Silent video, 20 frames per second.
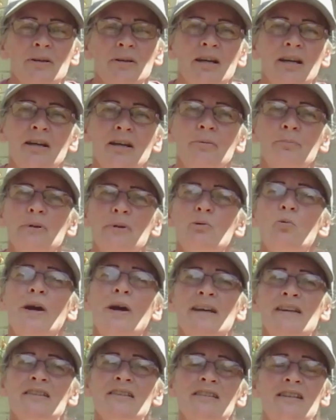my
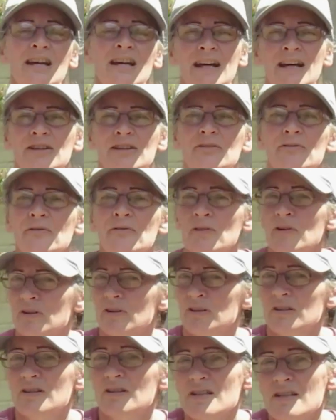weight kind of
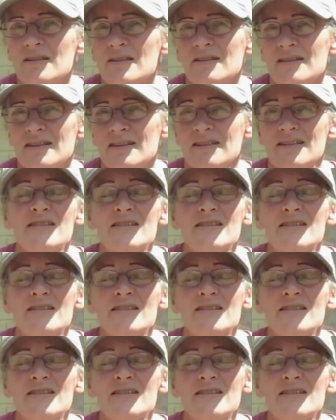is